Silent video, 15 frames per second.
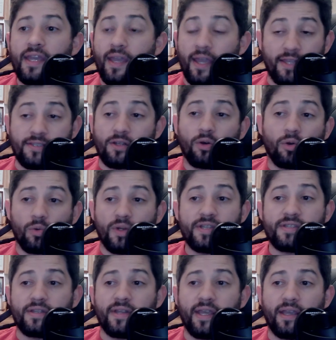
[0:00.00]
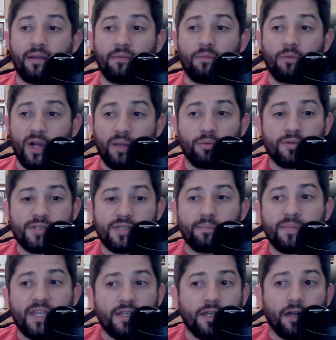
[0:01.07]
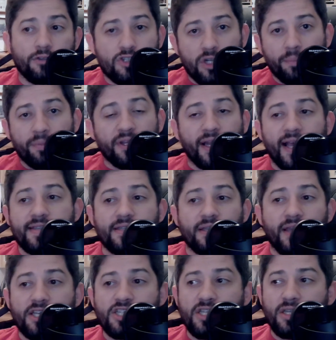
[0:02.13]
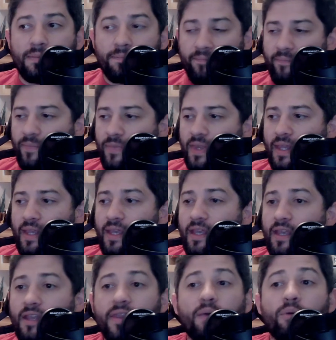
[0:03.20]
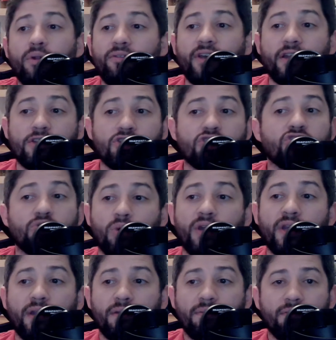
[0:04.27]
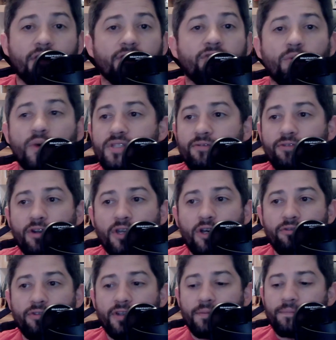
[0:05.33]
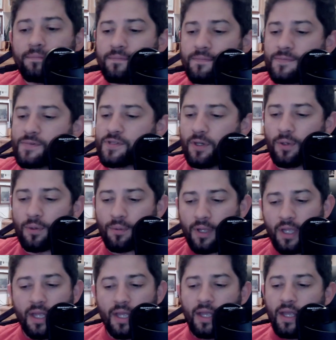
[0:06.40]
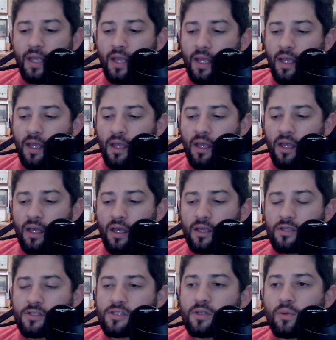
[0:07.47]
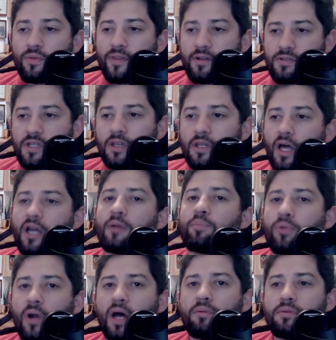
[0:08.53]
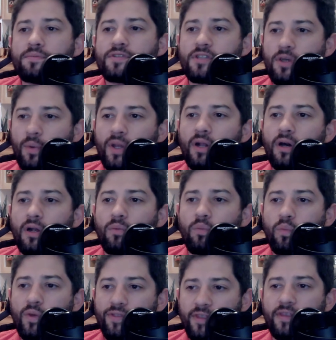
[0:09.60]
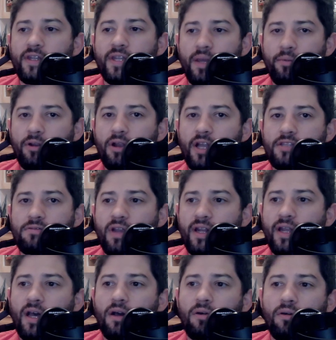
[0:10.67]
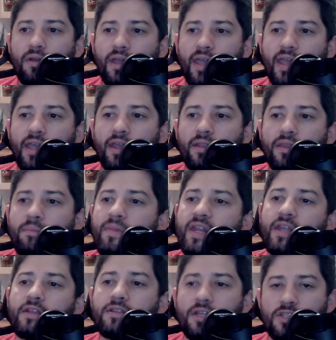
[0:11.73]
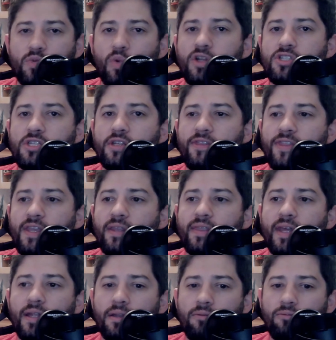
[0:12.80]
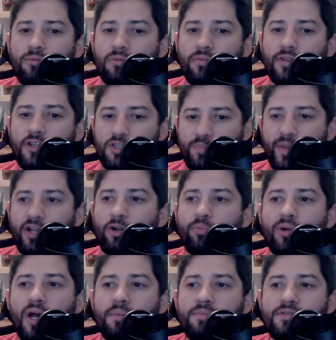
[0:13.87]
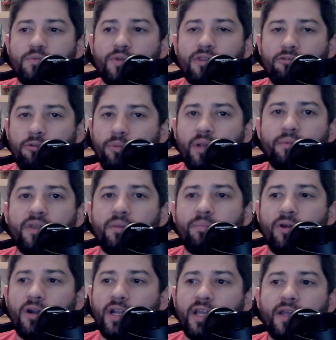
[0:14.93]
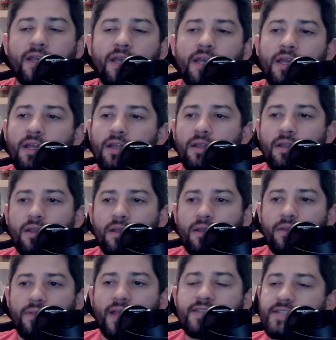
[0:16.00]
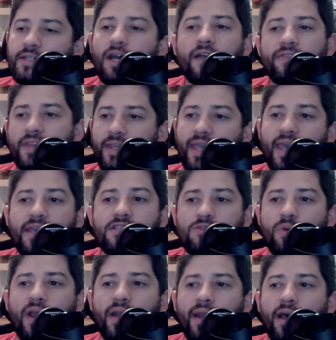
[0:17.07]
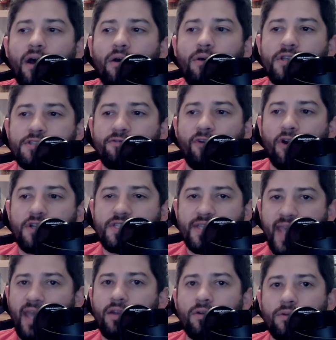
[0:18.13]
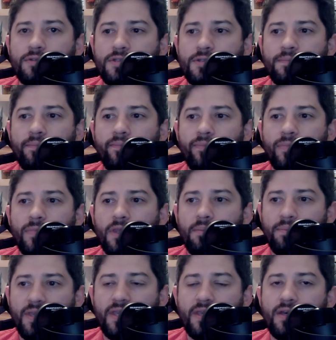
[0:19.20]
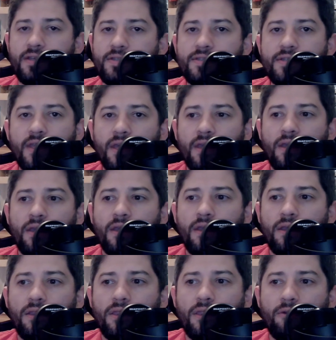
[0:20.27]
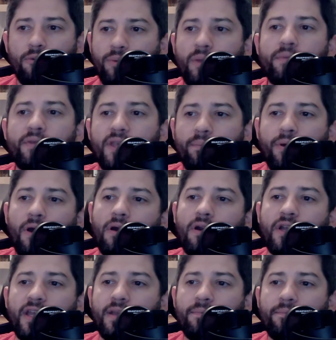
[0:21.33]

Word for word: It's the whole reason they were able to beat Donald Trump in the last election. They would have got destroyed if it wasn't for COVID. So, so there's a lot of problems going on within the Democrats right now, and the media does want you to think that there's bigger problems with the Republican Party. That's not the case right now as far as scandals, because the Republican Party,